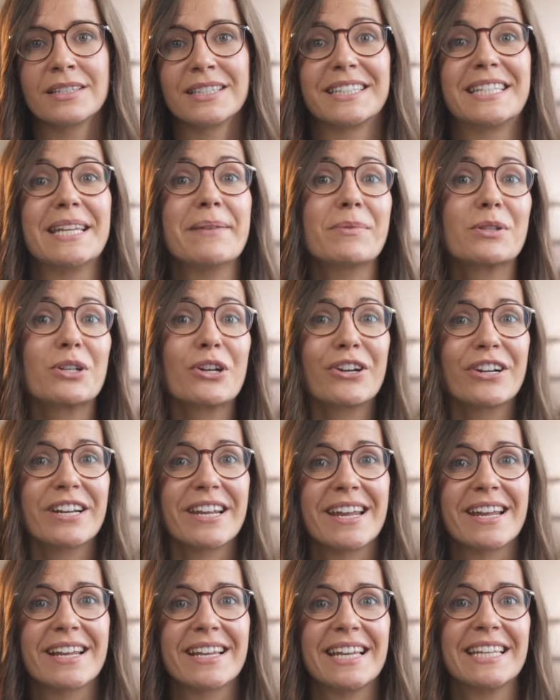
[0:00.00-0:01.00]
Deep
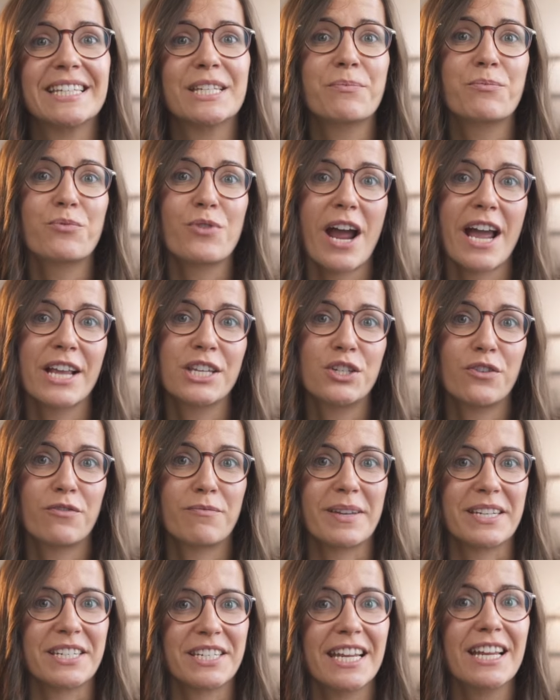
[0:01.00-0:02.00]
learning is a branch of
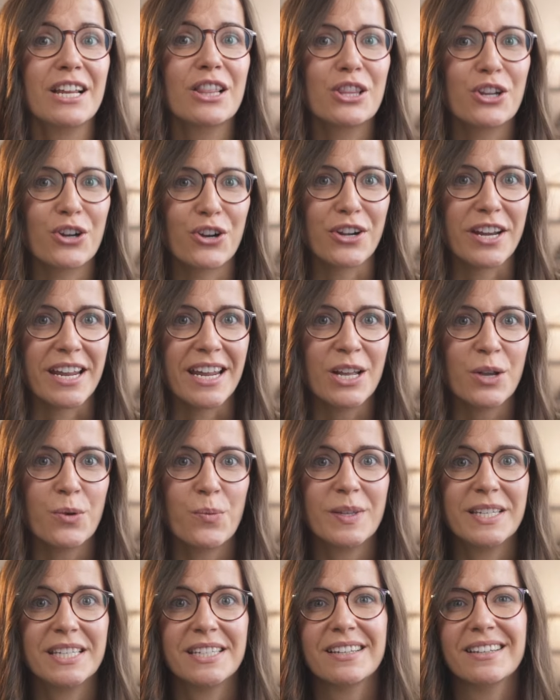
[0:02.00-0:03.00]
machine learning,
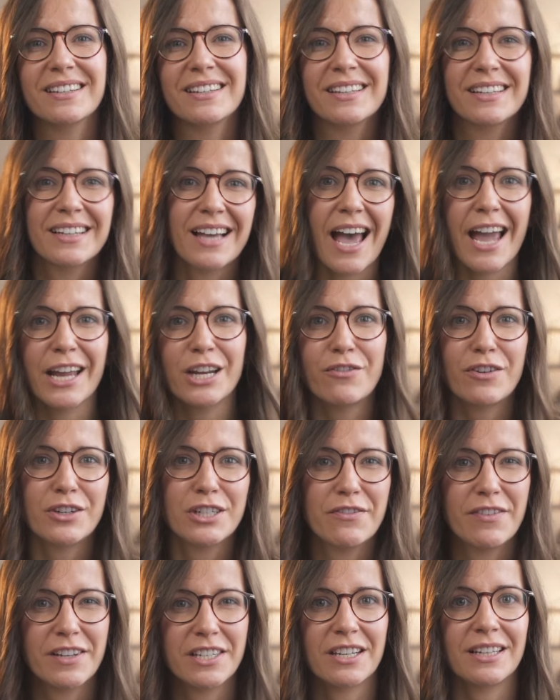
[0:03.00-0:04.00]
which is a kind of
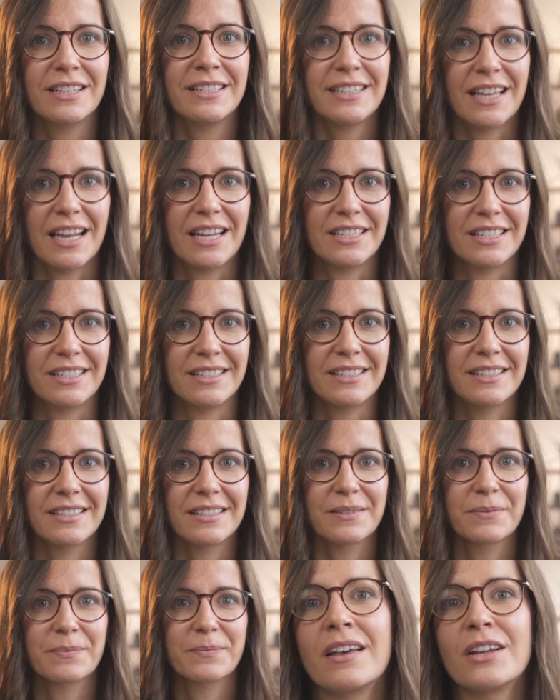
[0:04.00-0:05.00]
artificial intelligence.
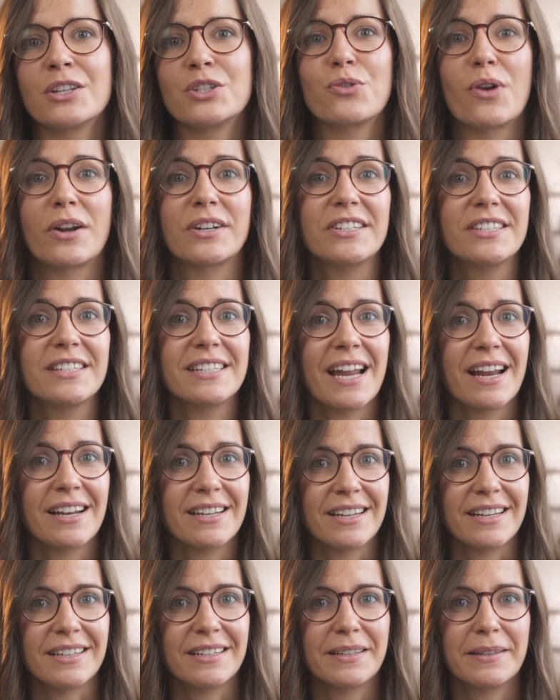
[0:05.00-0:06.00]
To understand
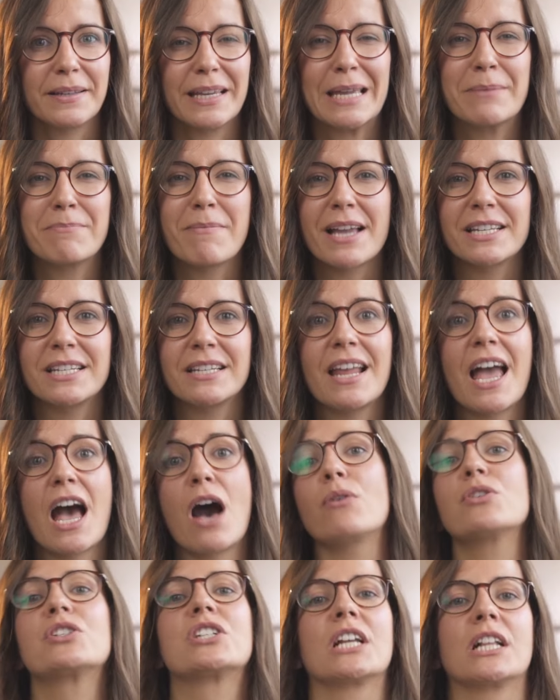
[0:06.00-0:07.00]
it, imagine
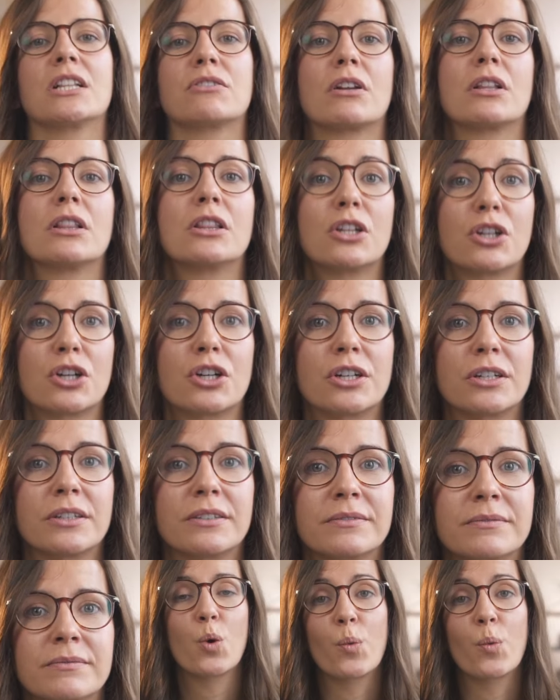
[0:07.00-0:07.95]
how children learn.